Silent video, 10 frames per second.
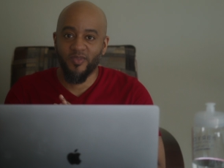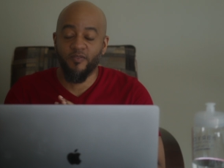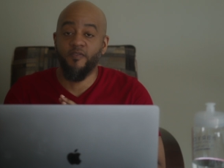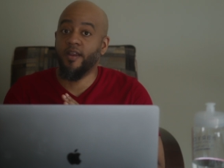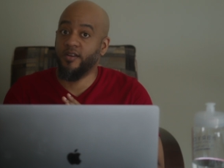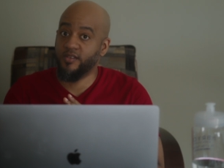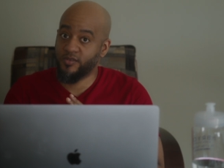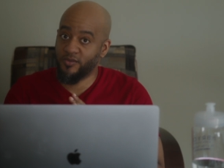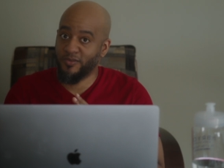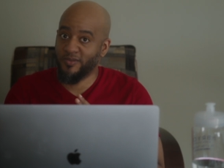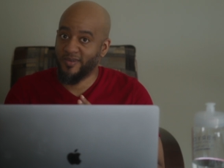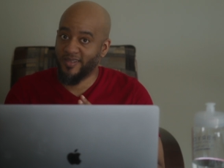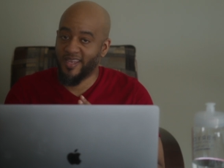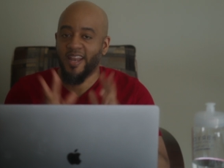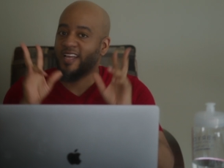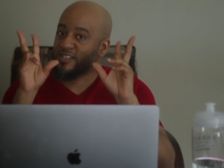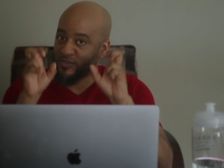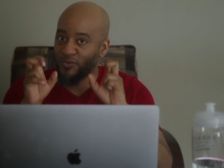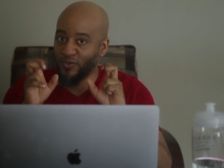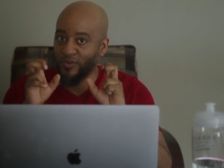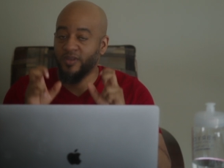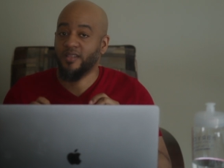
very soon and not soon